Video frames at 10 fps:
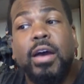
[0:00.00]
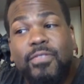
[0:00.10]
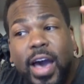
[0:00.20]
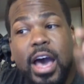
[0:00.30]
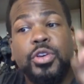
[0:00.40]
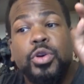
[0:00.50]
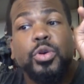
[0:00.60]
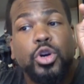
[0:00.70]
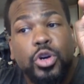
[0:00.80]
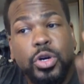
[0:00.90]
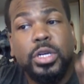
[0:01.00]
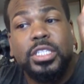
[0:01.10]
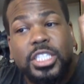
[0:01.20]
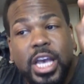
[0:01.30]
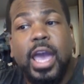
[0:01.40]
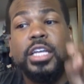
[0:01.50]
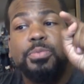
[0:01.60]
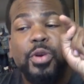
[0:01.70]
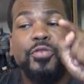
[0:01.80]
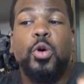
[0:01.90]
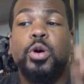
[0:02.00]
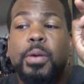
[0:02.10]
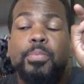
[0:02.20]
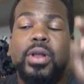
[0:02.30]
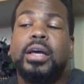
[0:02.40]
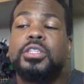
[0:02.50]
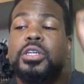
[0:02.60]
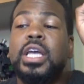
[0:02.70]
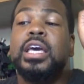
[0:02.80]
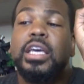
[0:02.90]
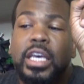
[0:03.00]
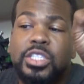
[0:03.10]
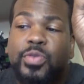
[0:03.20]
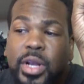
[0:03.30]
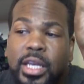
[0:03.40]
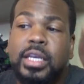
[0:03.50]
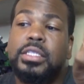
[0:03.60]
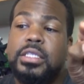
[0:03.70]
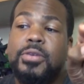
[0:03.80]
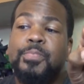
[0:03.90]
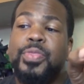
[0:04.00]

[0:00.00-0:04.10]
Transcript: value could change before the product is released.